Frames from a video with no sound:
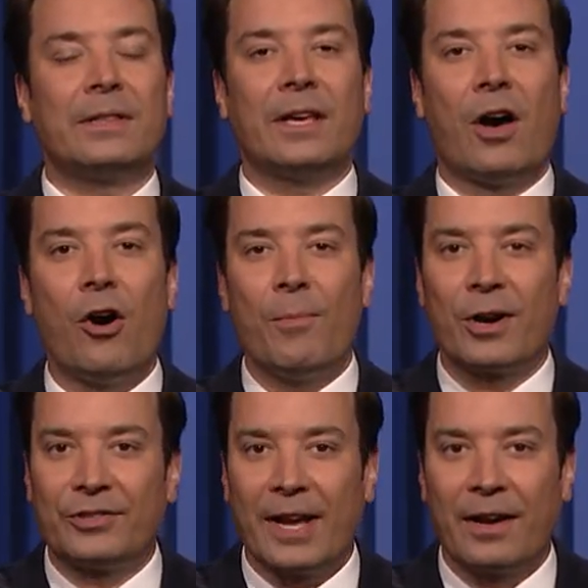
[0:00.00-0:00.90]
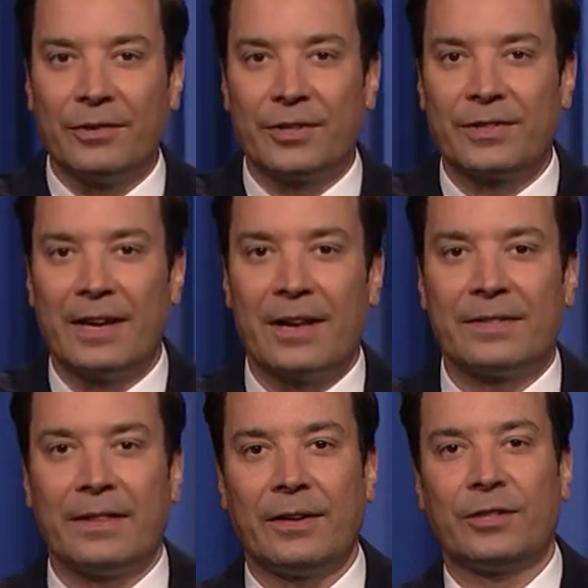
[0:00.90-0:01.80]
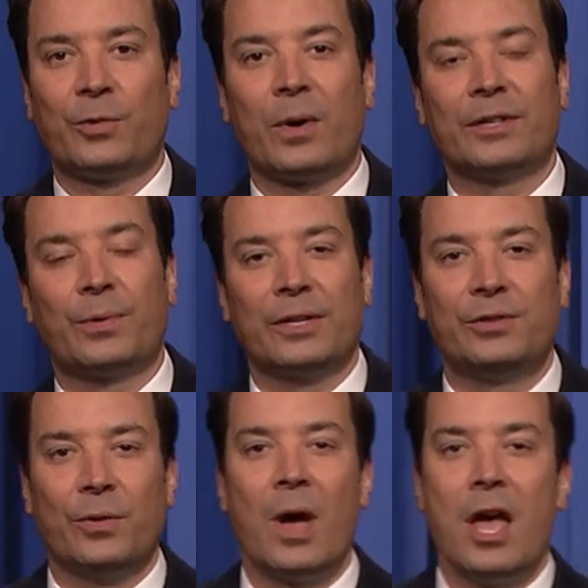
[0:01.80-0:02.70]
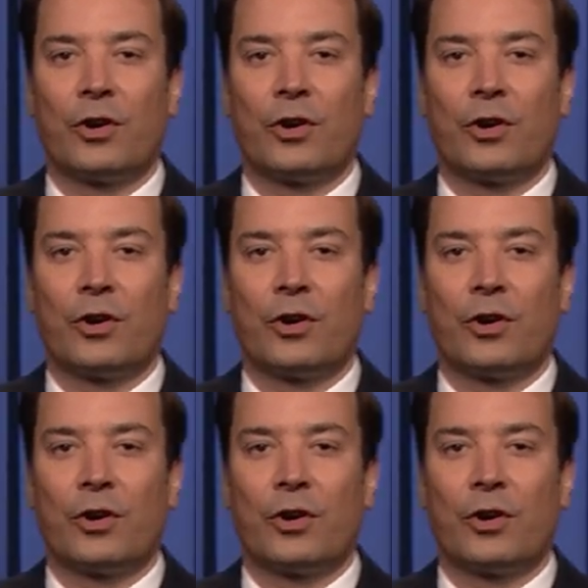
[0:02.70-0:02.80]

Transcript: The Hallmark Channel just announced that their 2022